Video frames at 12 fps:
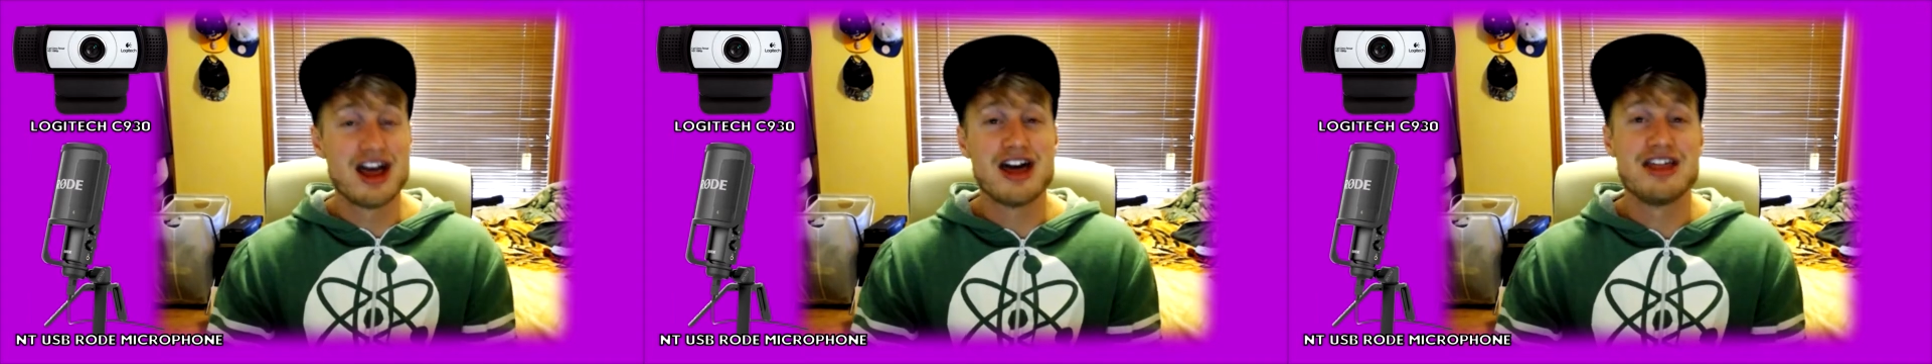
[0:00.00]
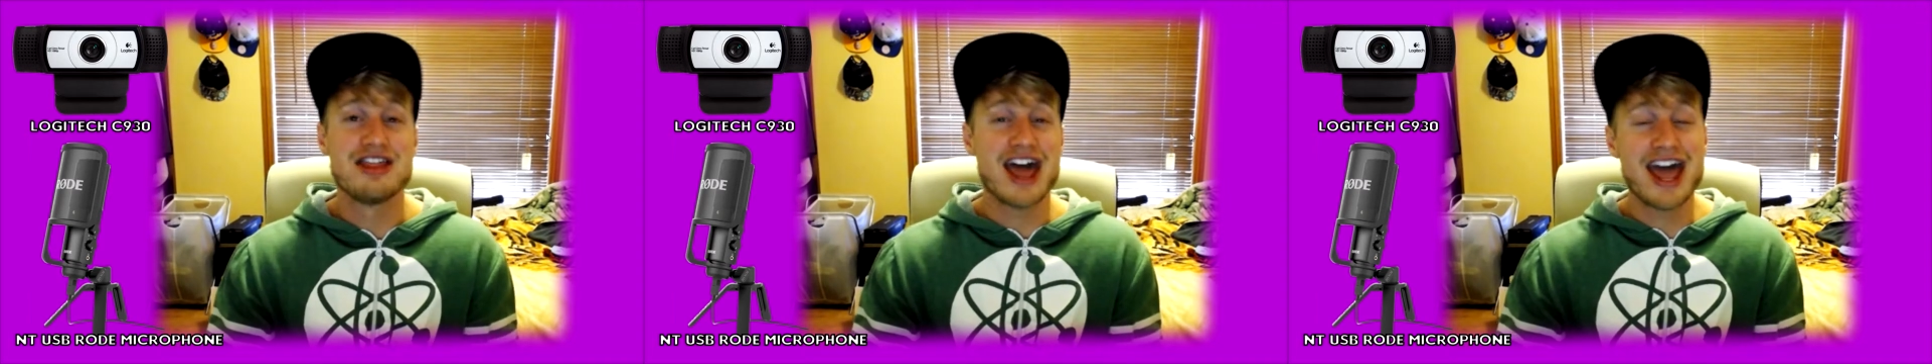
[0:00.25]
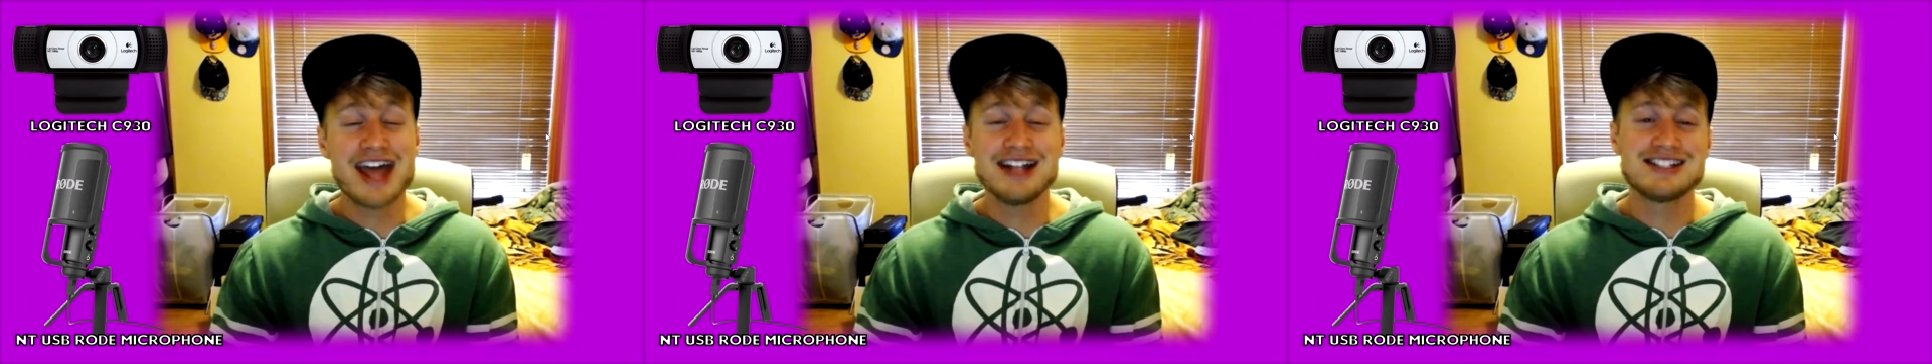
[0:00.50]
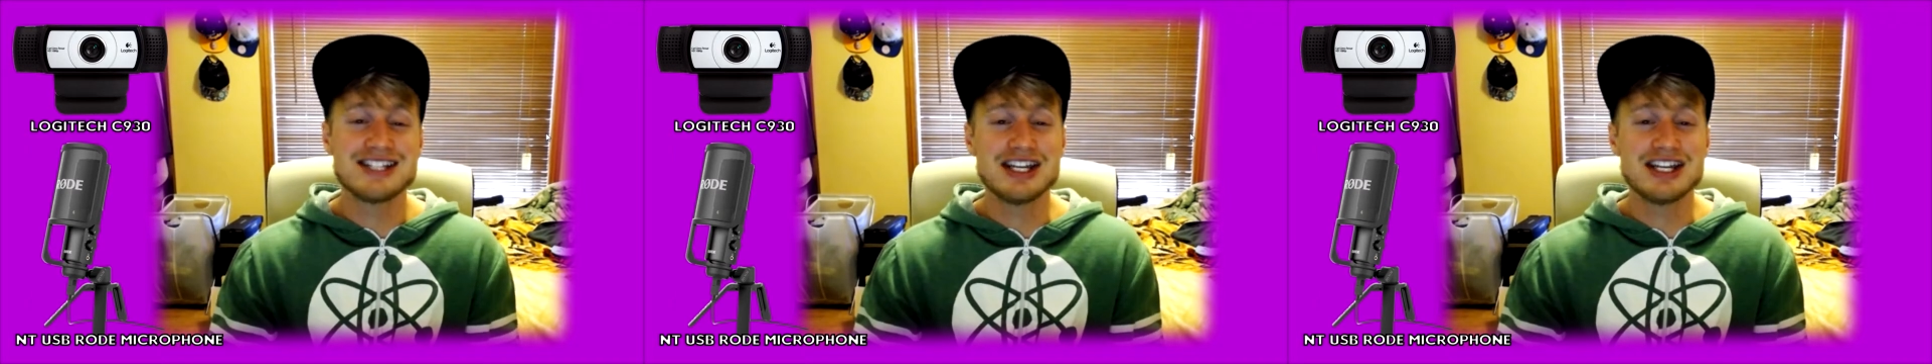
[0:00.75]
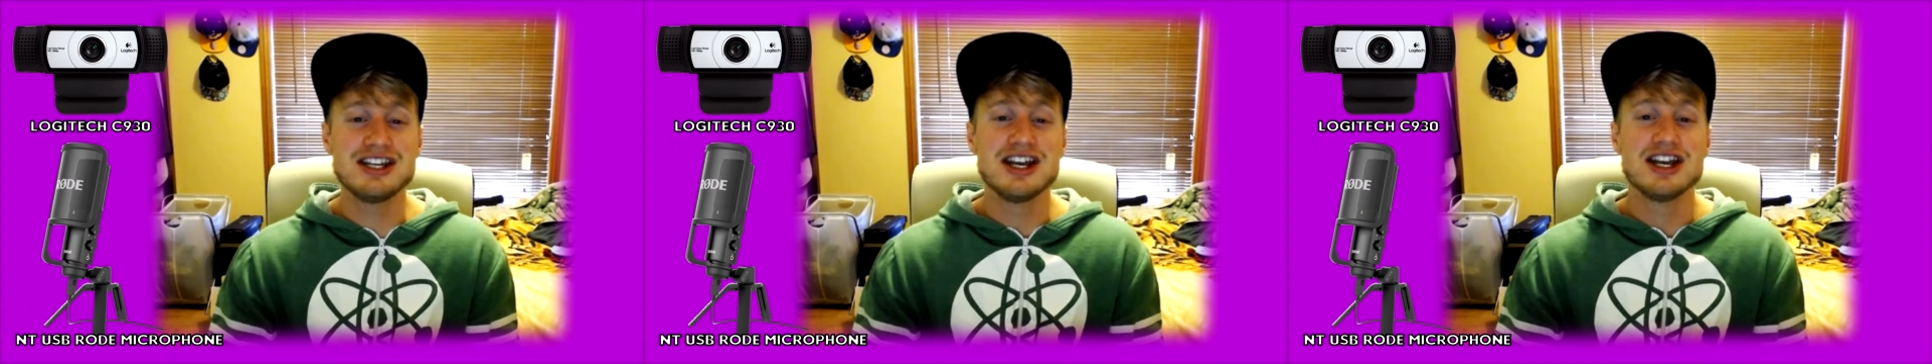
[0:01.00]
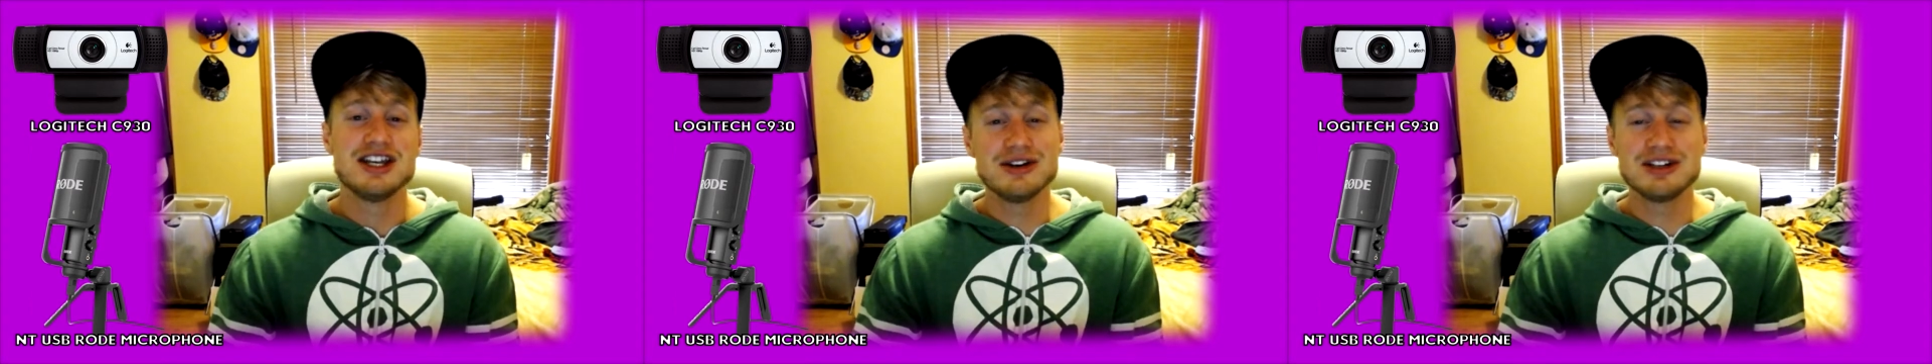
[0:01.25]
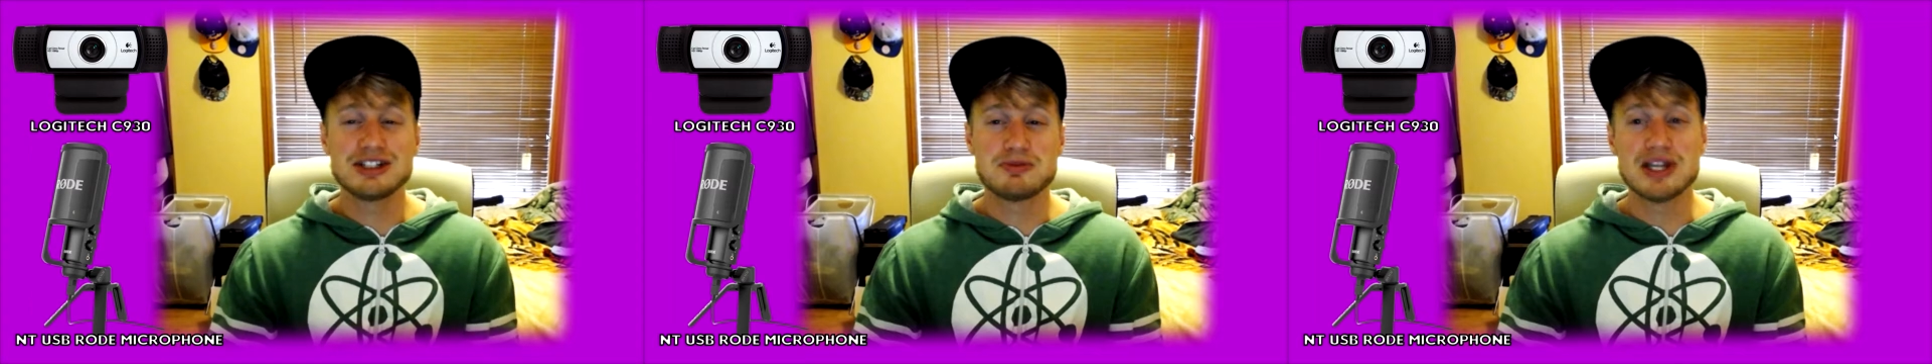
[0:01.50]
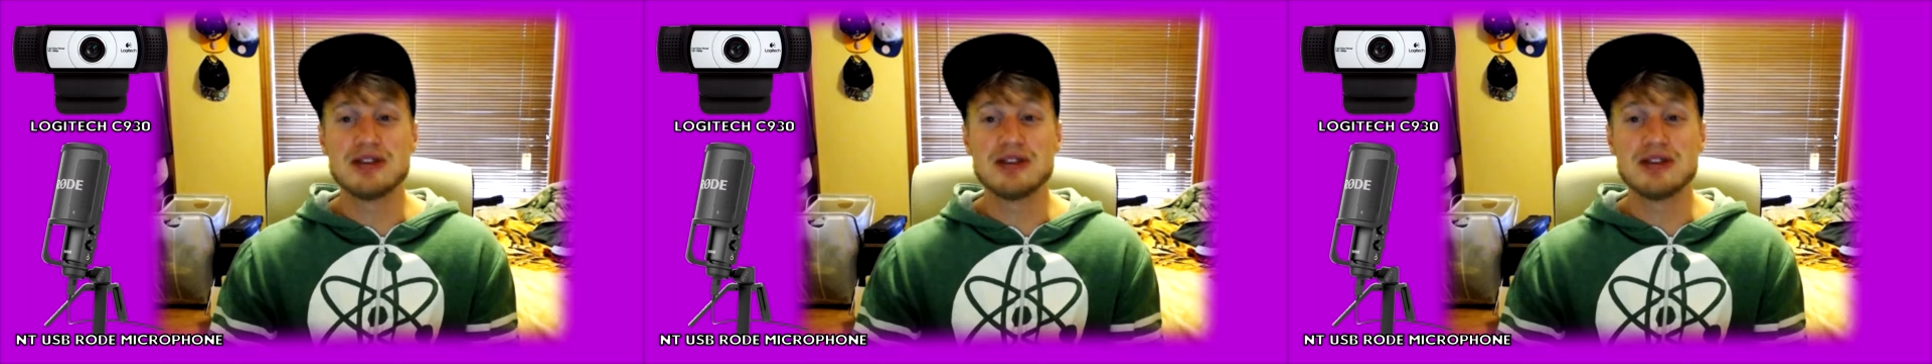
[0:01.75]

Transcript: the NT USB